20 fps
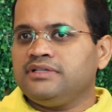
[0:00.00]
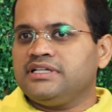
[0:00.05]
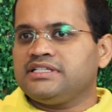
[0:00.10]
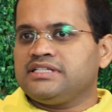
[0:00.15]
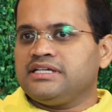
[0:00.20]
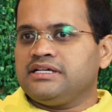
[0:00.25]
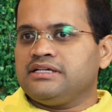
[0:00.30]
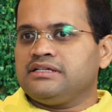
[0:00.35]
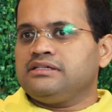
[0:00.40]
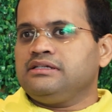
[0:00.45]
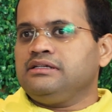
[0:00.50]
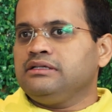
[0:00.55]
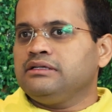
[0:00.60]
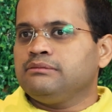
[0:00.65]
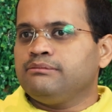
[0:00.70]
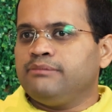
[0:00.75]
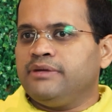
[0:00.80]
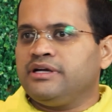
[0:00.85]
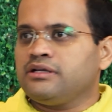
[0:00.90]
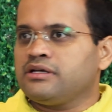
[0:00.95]
let's say,
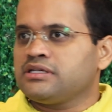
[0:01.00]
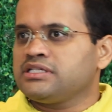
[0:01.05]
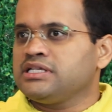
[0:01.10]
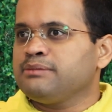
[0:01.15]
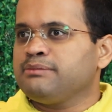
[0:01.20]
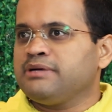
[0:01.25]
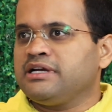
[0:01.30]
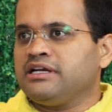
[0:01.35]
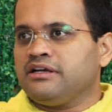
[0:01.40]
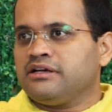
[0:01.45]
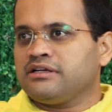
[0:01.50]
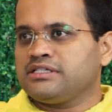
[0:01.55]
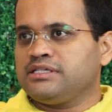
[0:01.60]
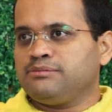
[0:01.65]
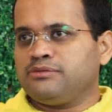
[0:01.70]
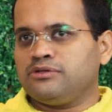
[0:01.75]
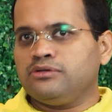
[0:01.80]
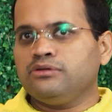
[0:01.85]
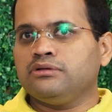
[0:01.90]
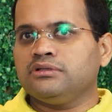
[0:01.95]
mentorship and
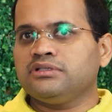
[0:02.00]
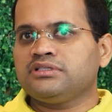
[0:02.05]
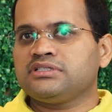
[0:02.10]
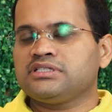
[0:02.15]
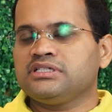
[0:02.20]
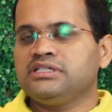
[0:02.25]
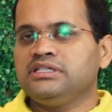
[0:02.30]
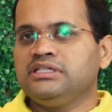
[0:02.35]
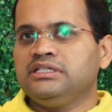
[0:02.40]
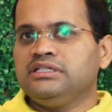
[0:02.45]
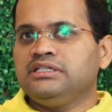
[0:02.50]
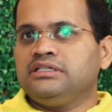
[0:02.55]
leadership roles,